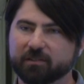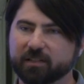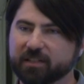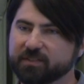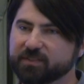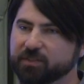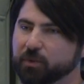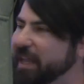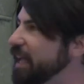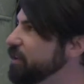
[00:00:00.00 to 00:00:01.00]
because
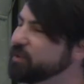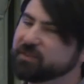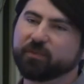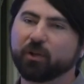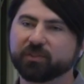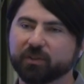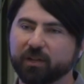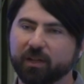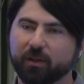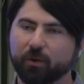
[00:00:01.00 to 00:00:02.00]
you can't use vault
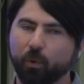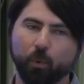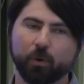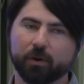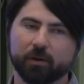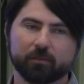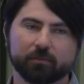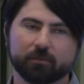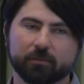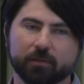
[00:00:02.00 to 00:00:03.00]

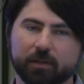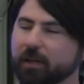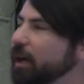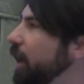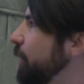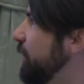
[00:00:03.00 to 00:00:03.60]
or uh,